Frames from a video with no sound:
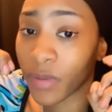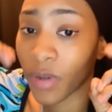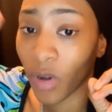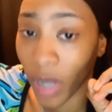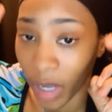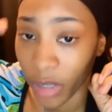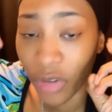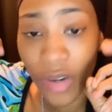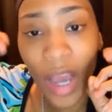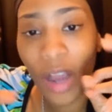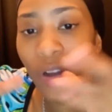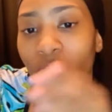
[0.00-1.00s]
Okay, you're
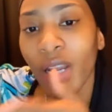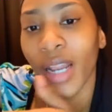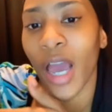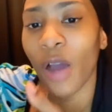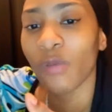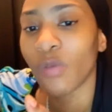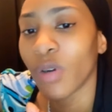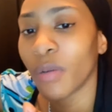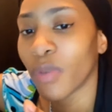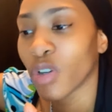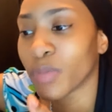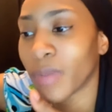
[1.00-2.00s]
not gonna align with what
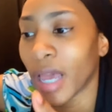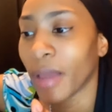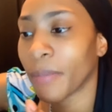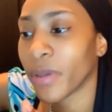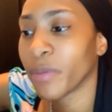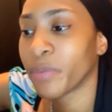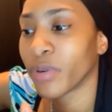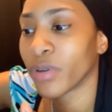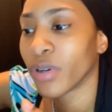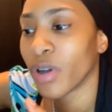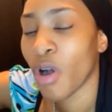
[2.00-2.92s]
most black people